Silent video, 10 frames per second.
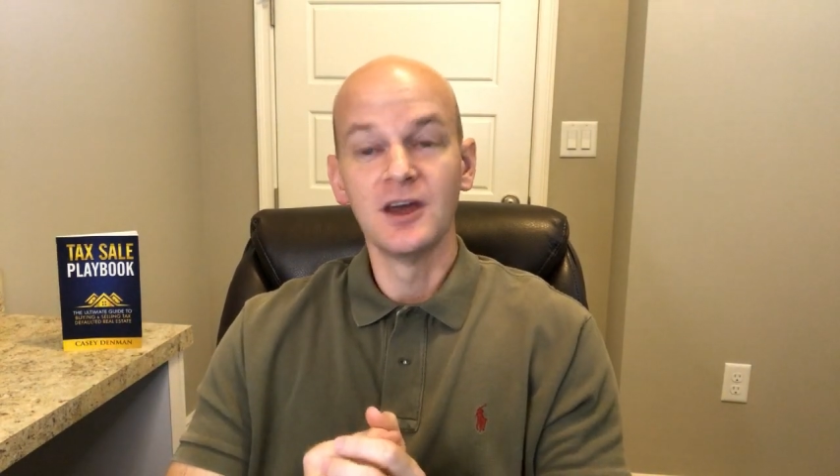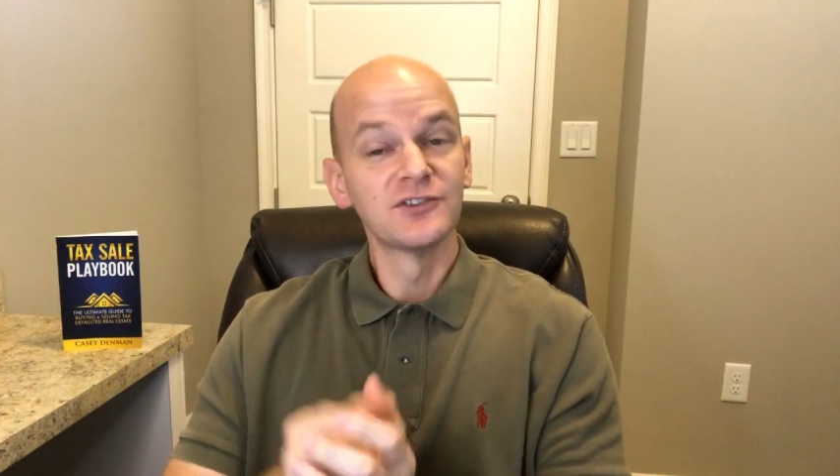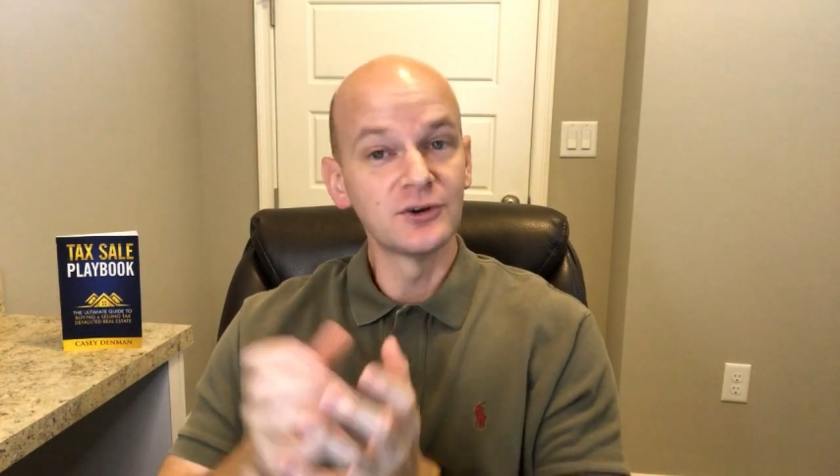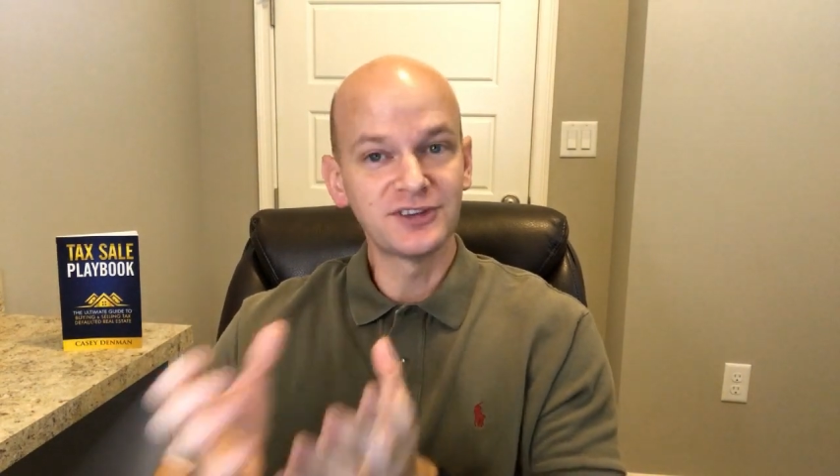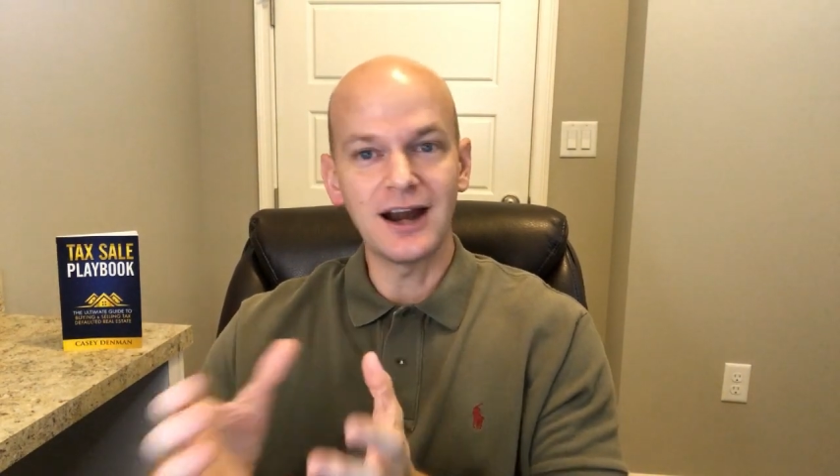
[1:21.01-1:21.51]

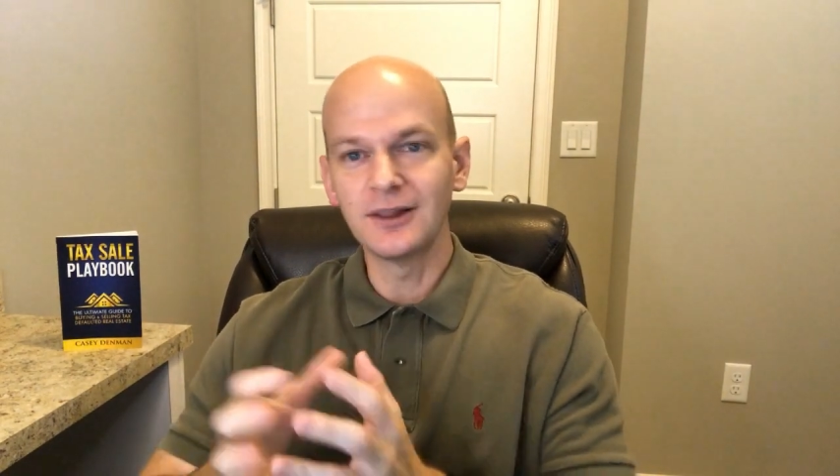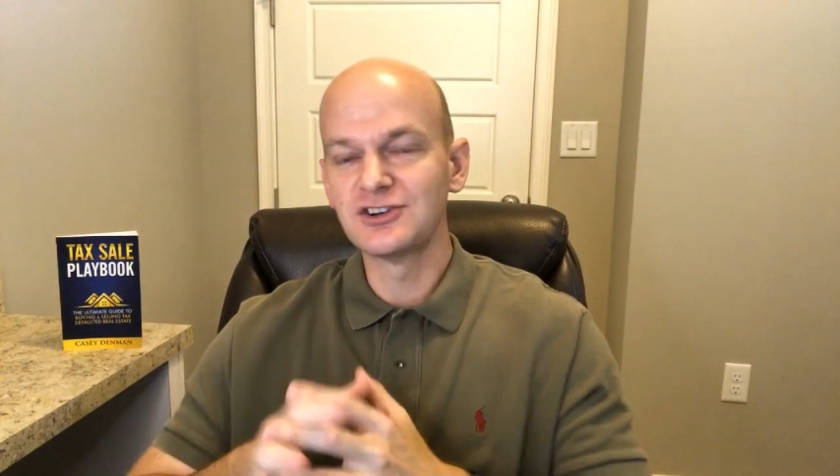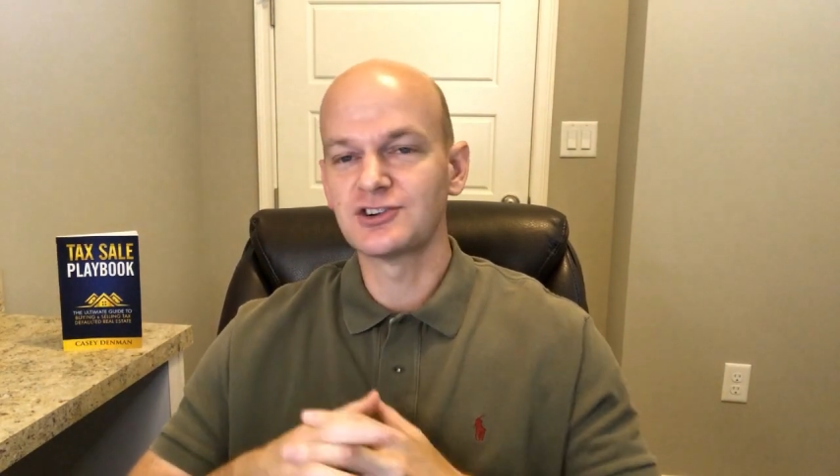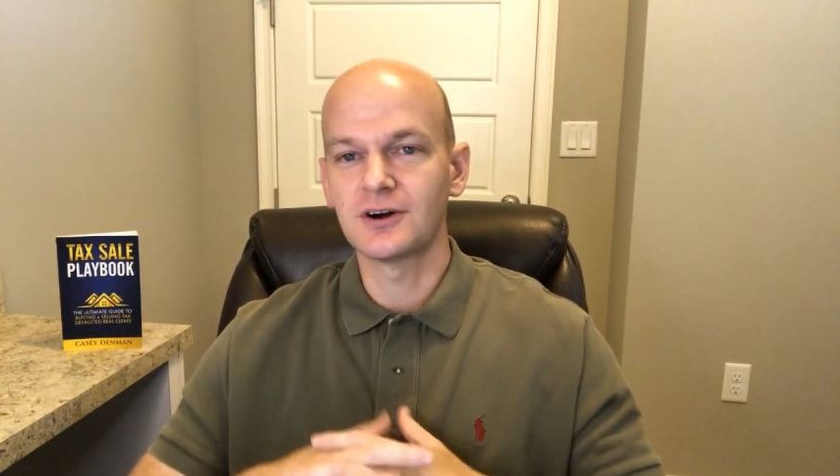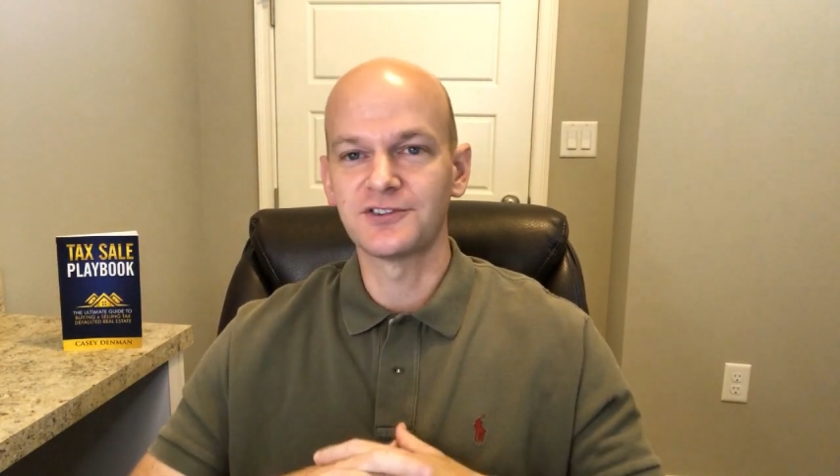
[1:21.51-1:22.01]
So title
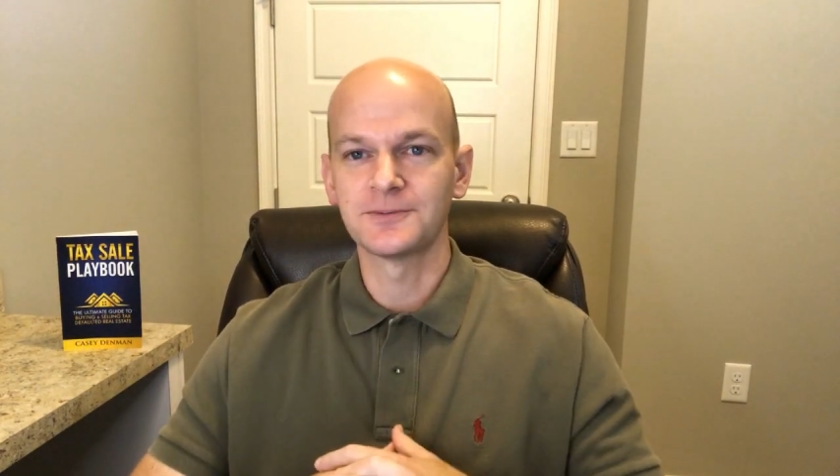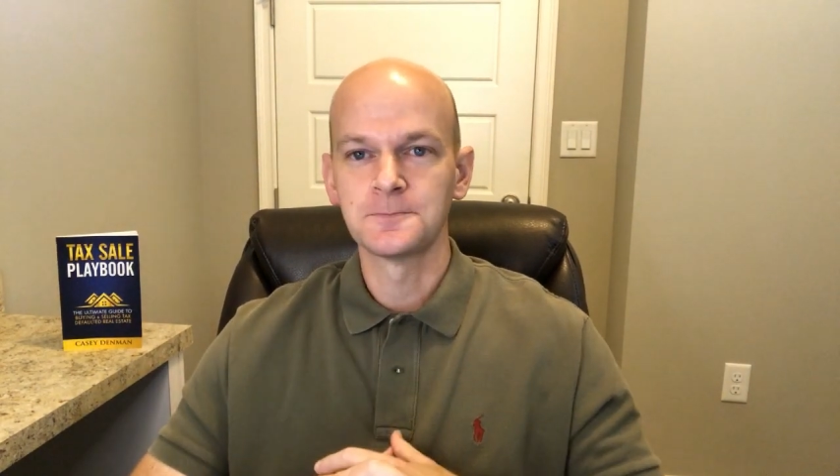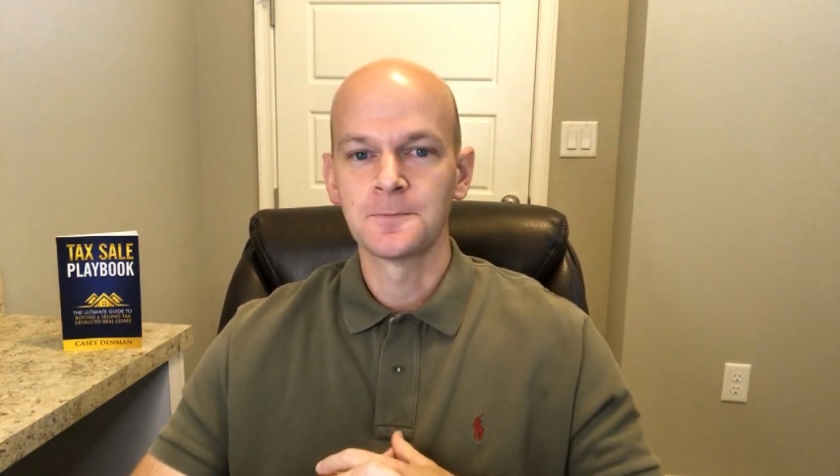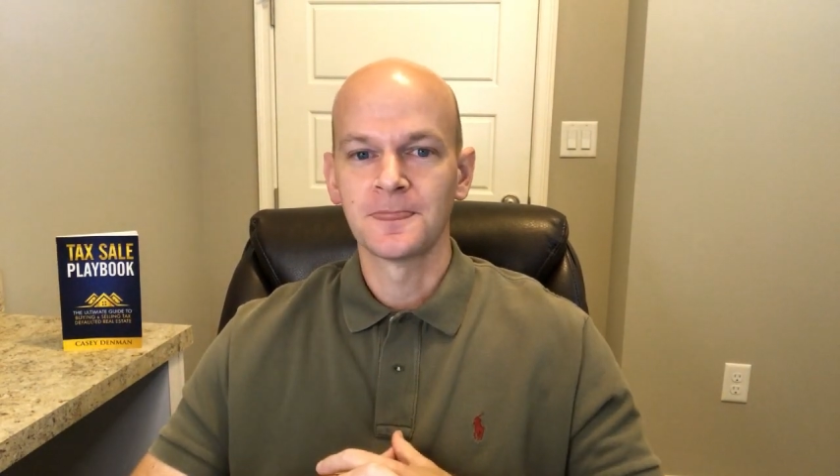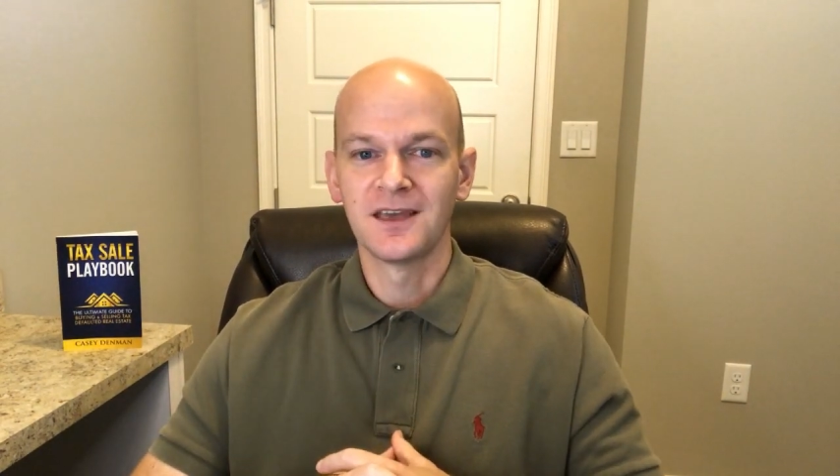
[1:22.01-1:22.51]

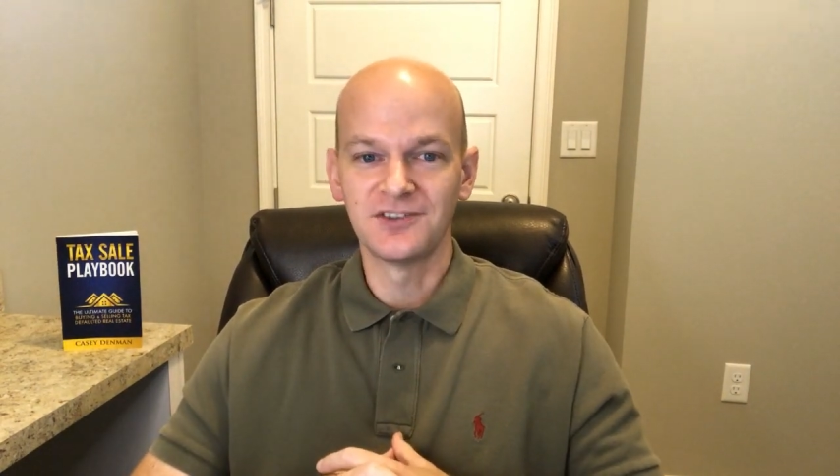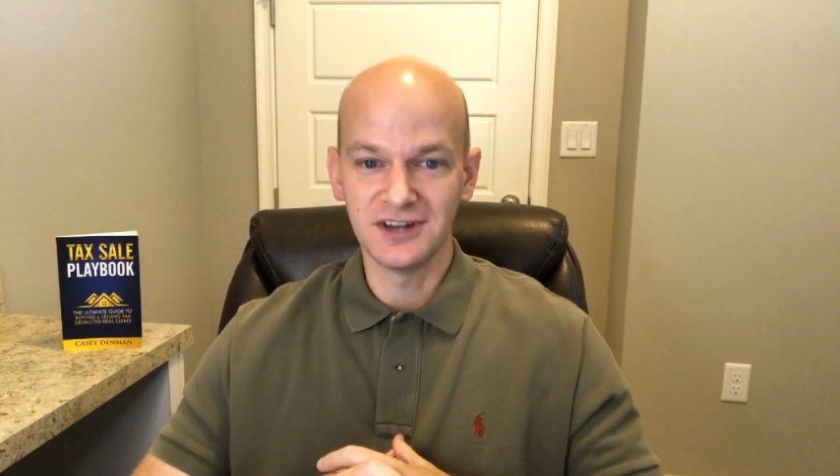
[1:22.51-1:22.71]
insurance is